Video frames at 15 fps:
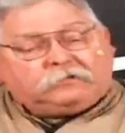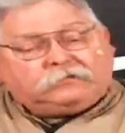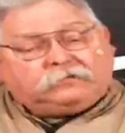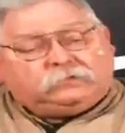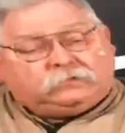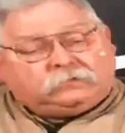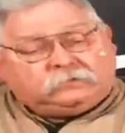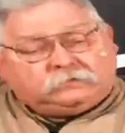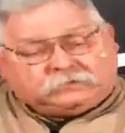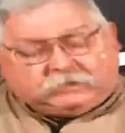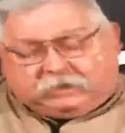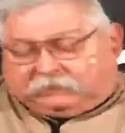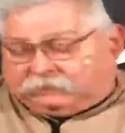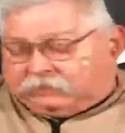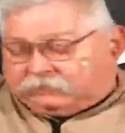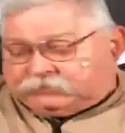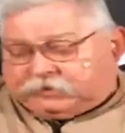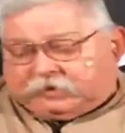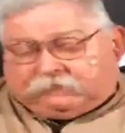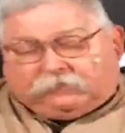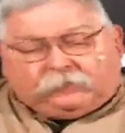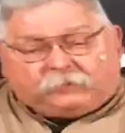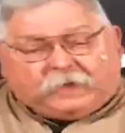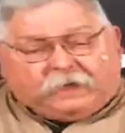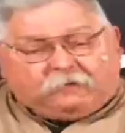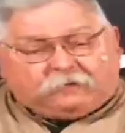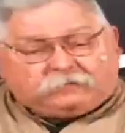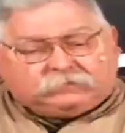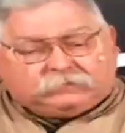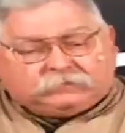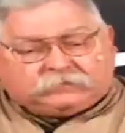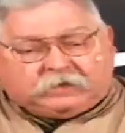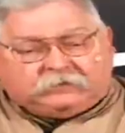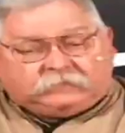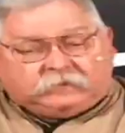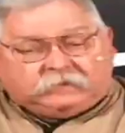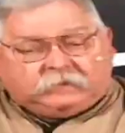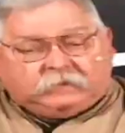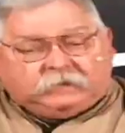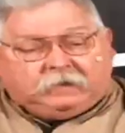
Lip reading: tool safety, general power tool safety.